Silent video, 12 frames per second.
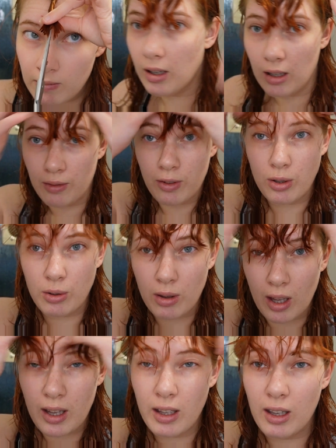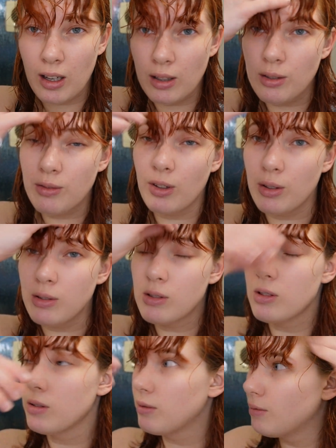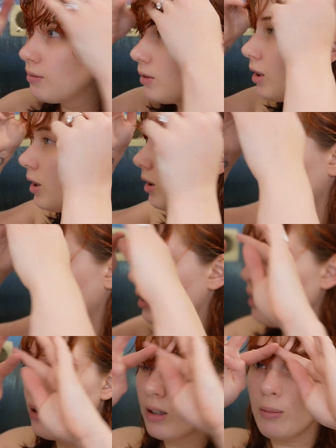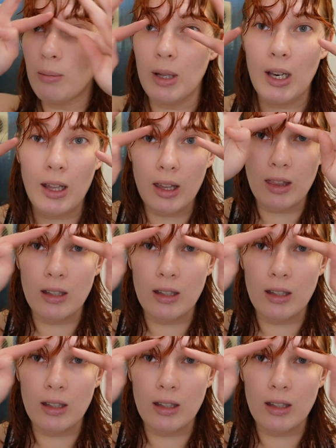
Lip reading: And if you do that, it kind of goes a bit like